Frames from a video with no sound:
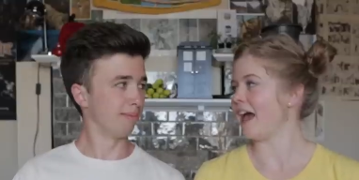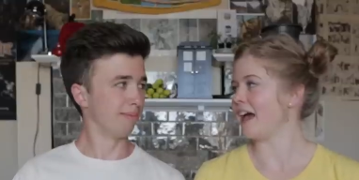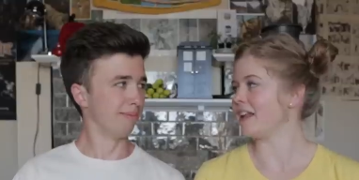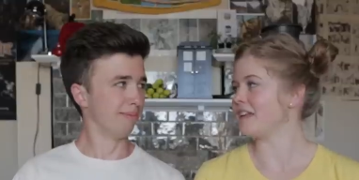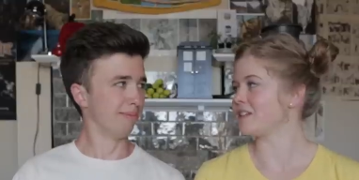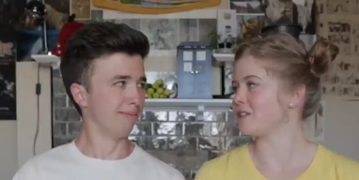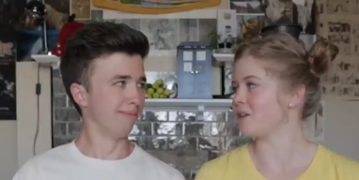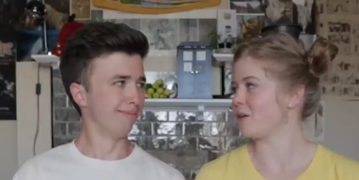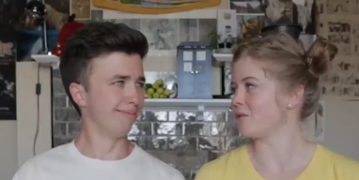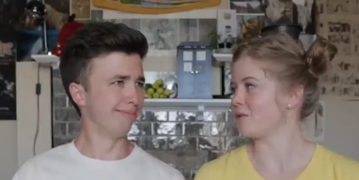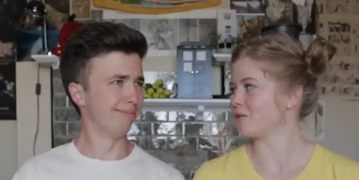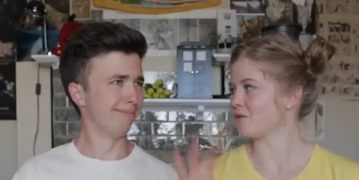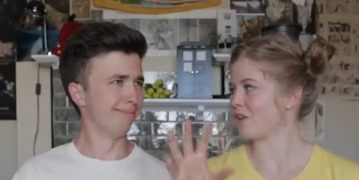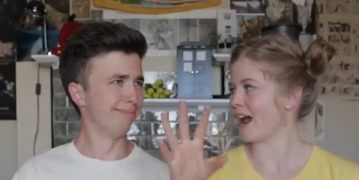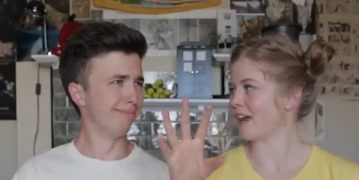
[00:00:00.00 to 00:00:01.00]
Speaker 1: And so
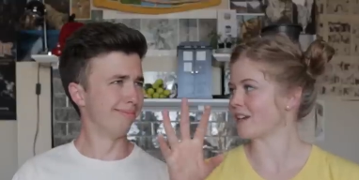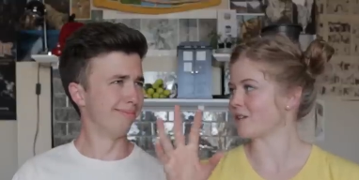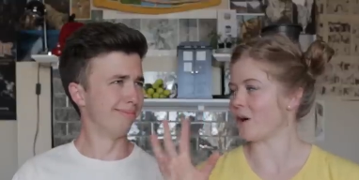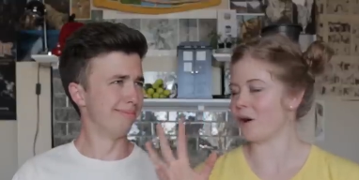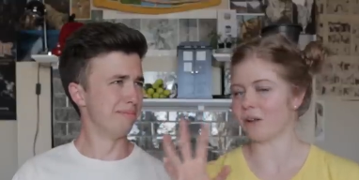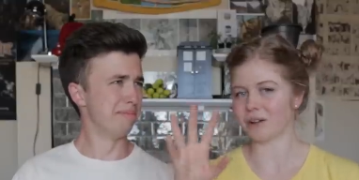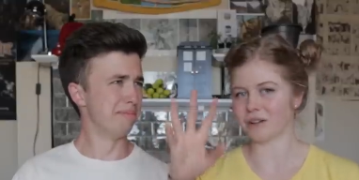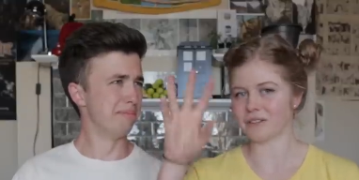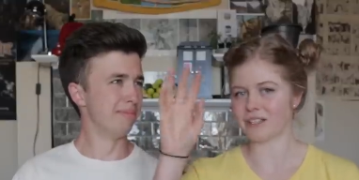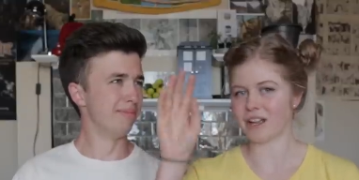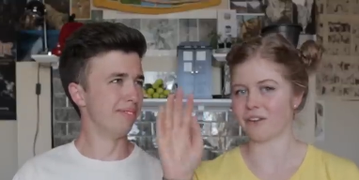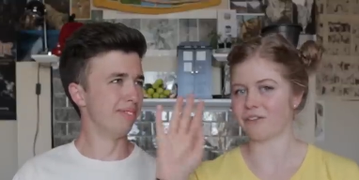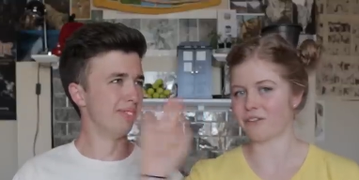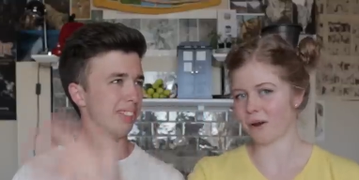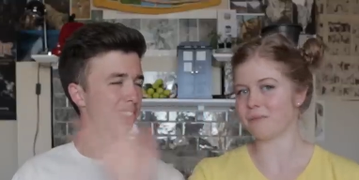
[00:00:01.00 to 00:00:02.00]
you dragged a whole lot of
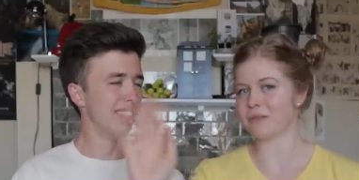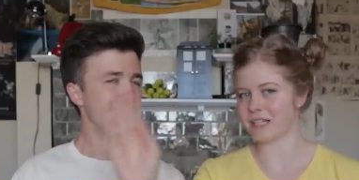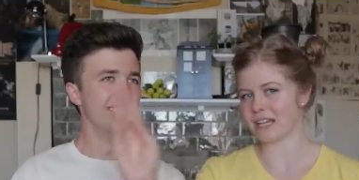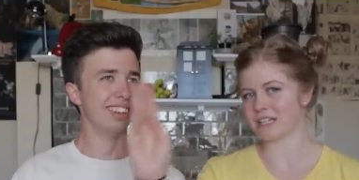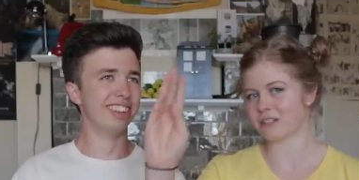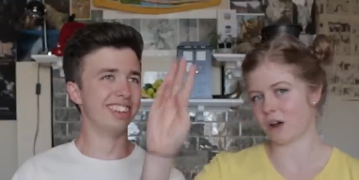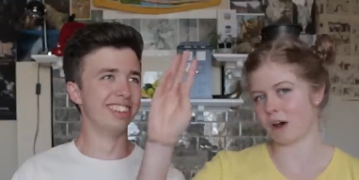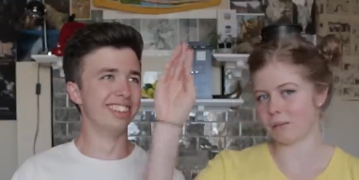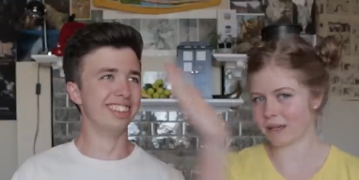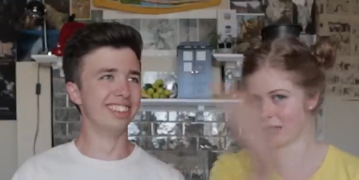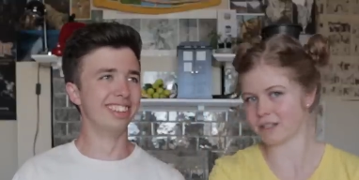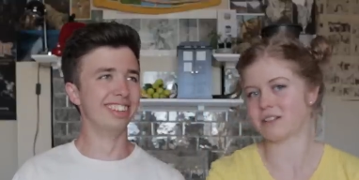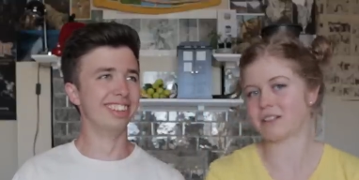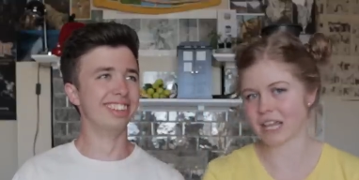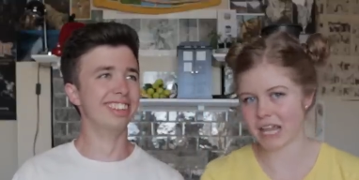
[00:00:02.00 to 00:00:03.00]
stuff from the desktop
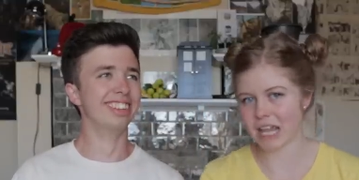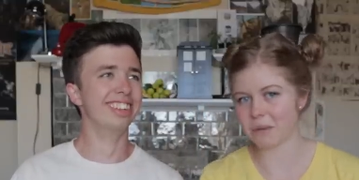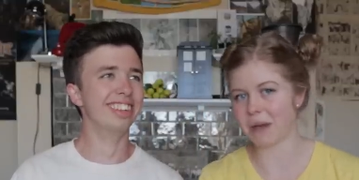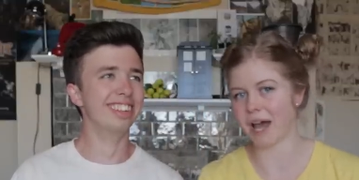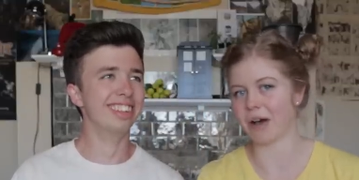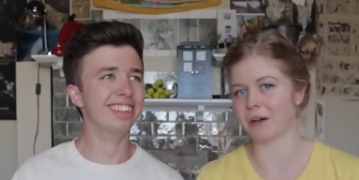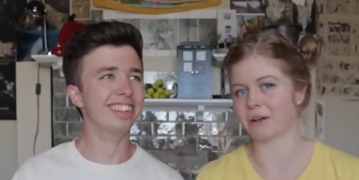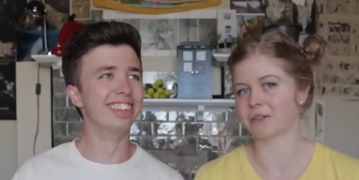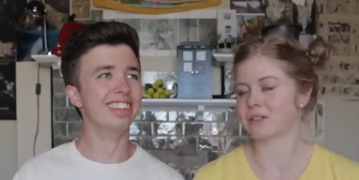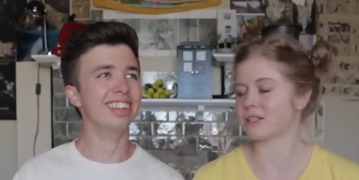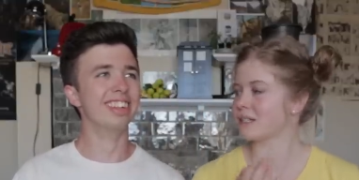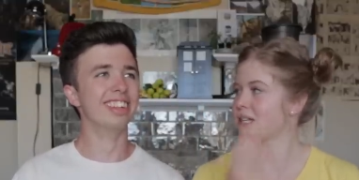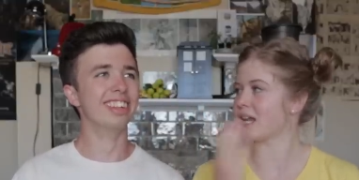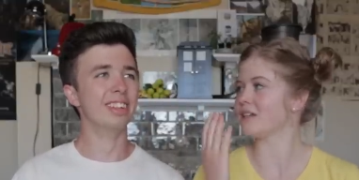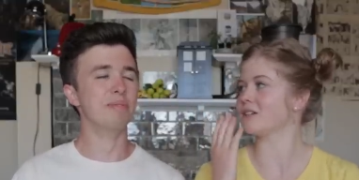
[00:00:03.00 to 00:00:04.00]
into the email
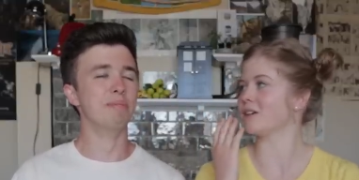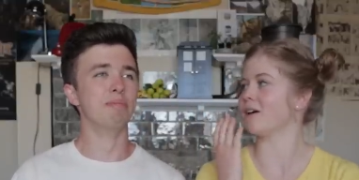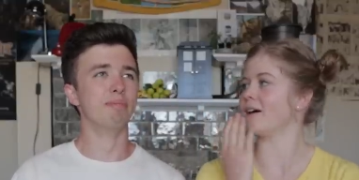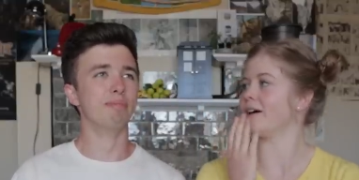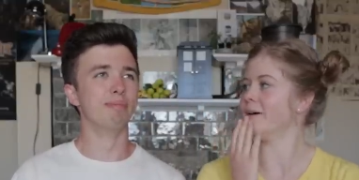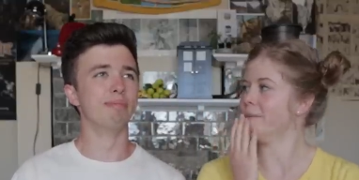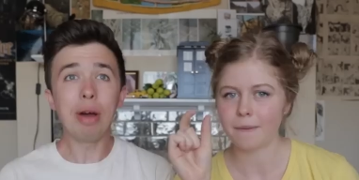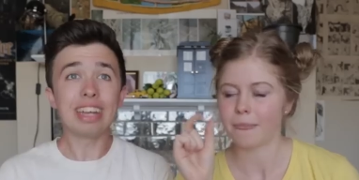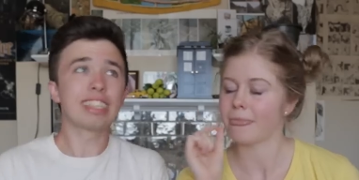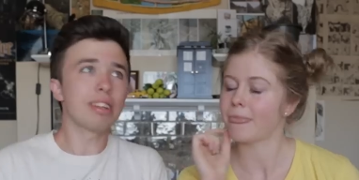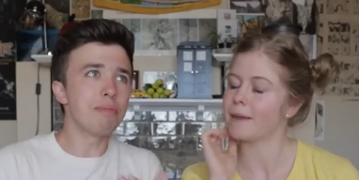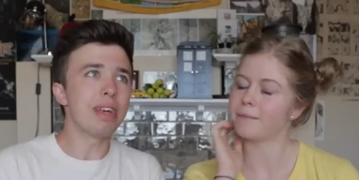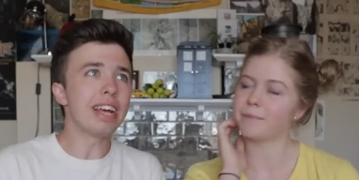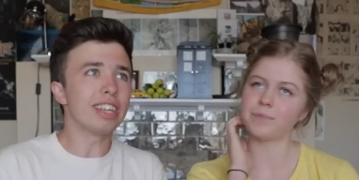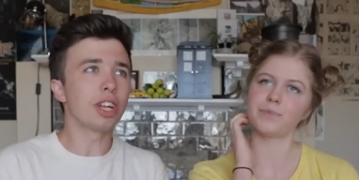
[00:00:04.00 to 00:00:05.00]
to send to her. When
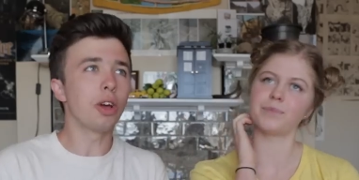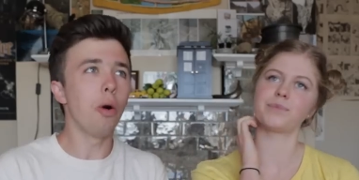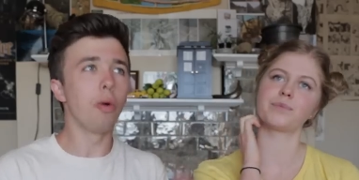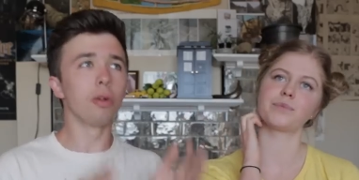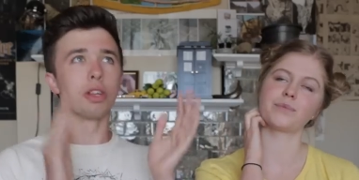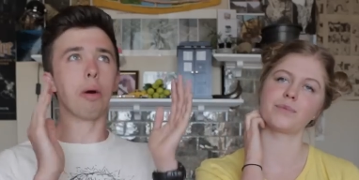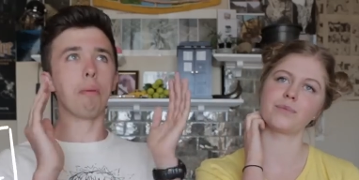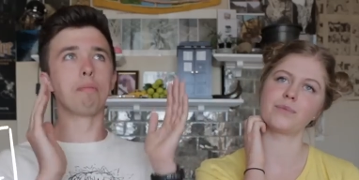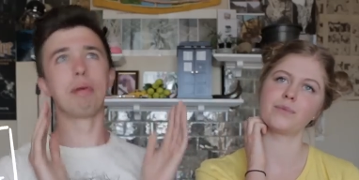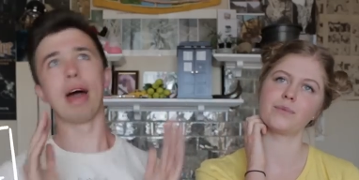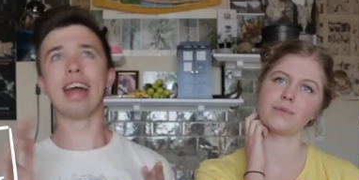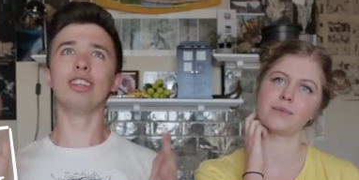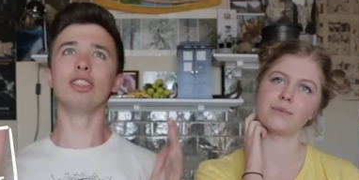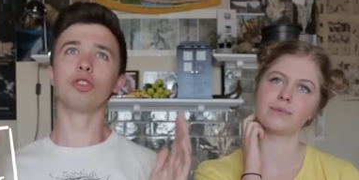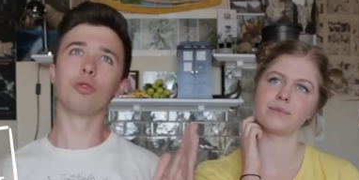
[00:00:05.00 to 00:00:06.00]
something is called
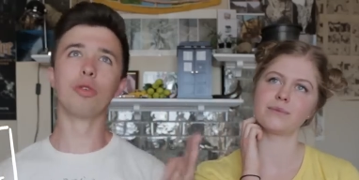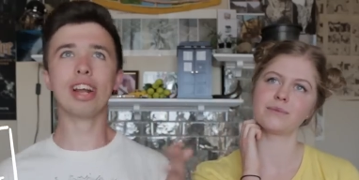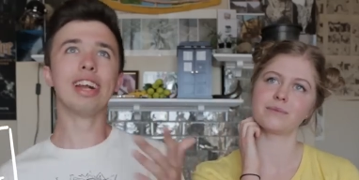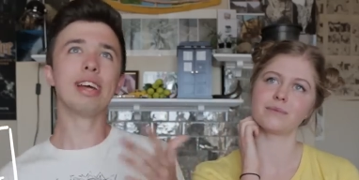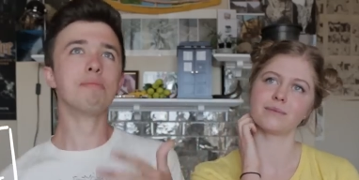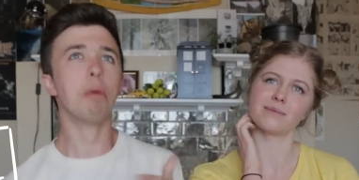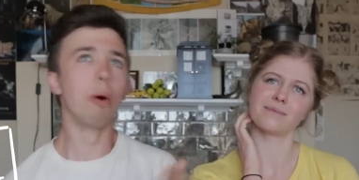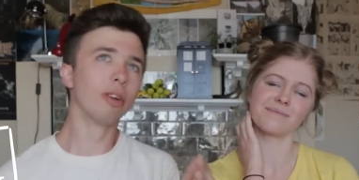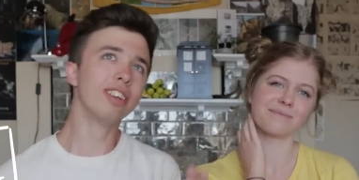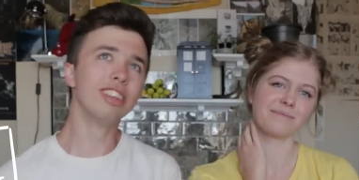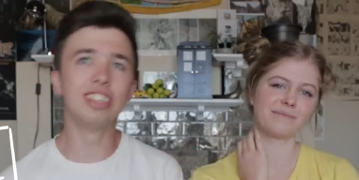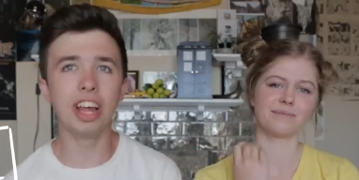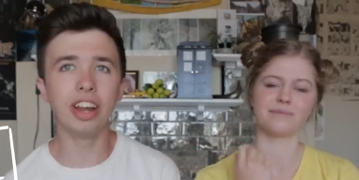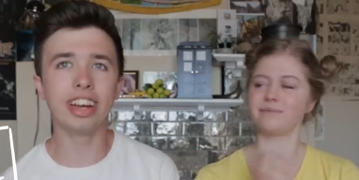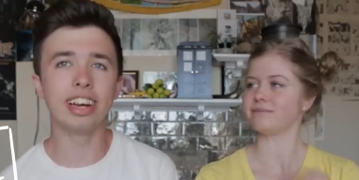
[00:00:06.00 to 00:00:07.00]
Speaker 2: Ben's really
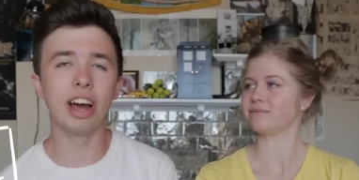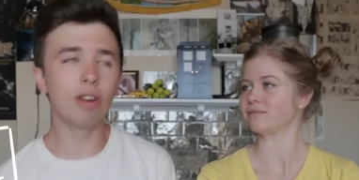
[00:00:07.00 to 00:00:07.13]
important study